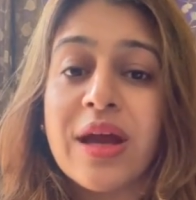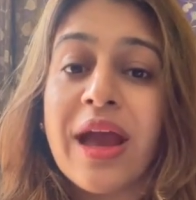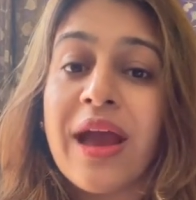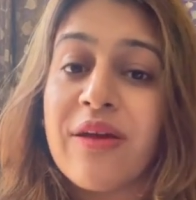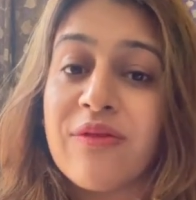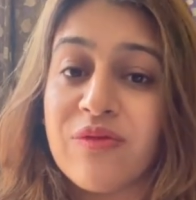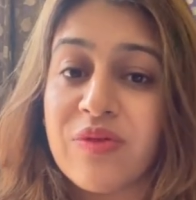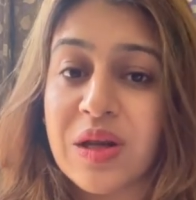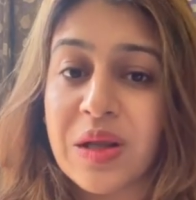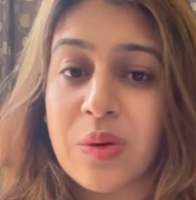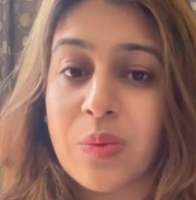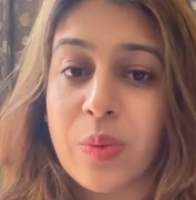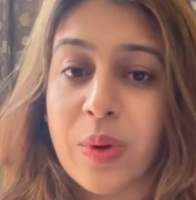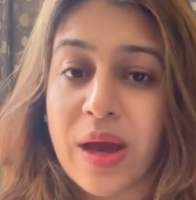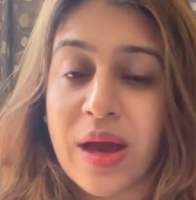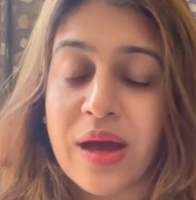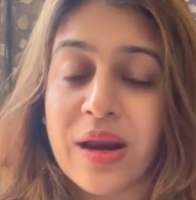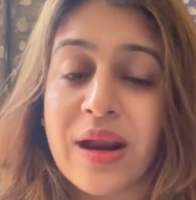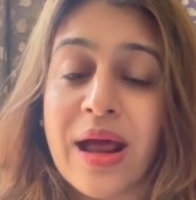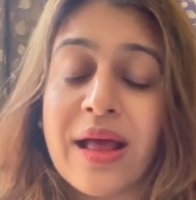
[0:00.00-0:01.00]

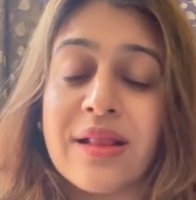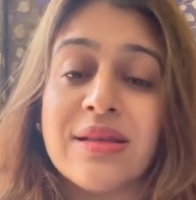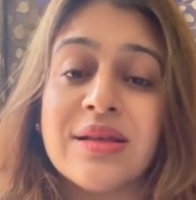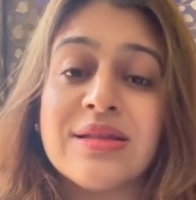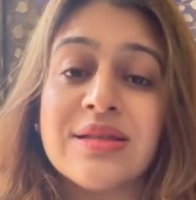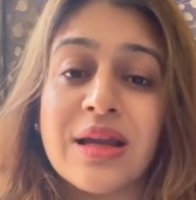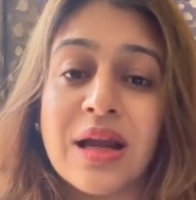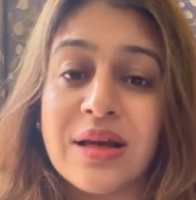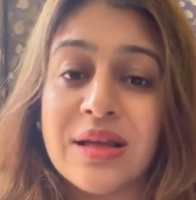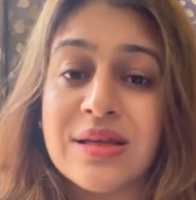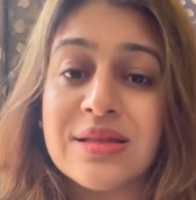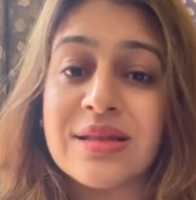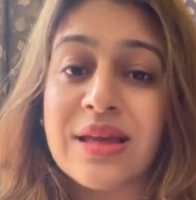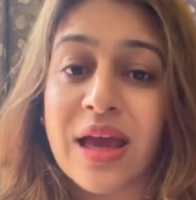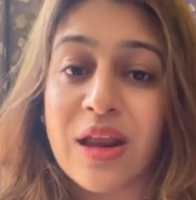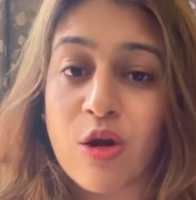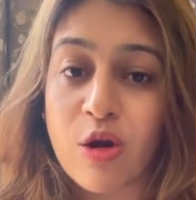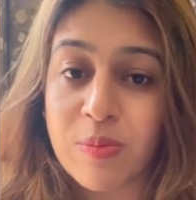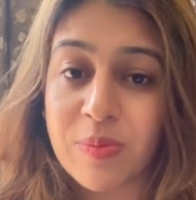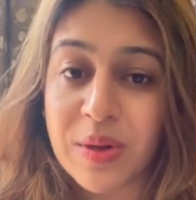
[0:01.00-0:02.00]
everywhere and the studies
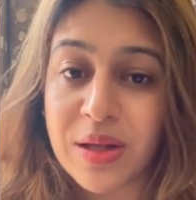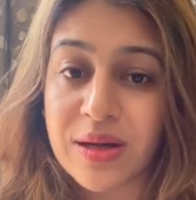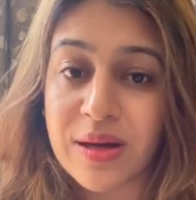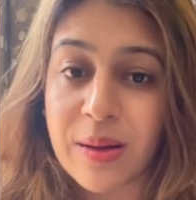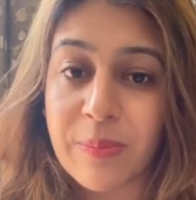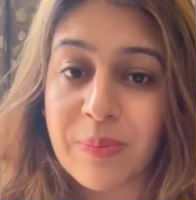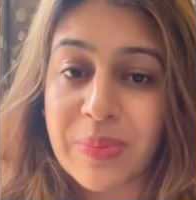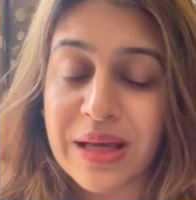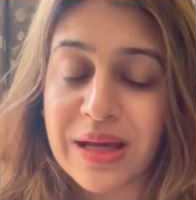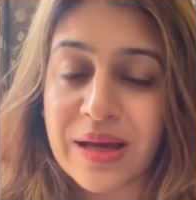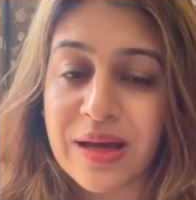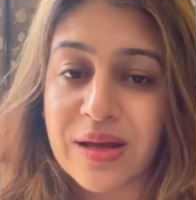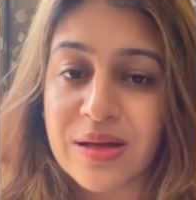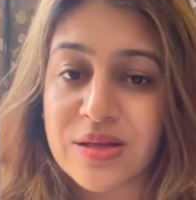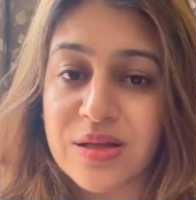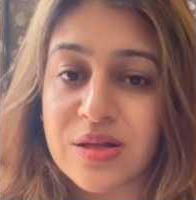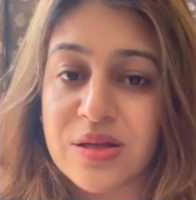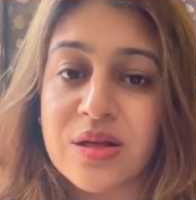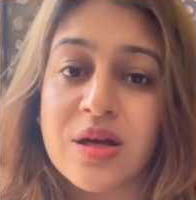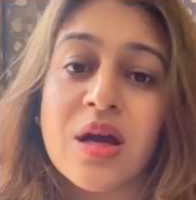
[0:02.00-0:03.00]
cannot be
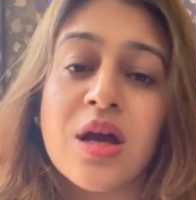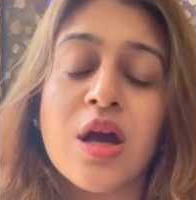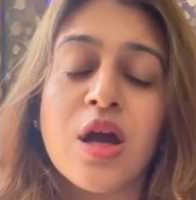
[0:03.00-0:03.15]
replicated.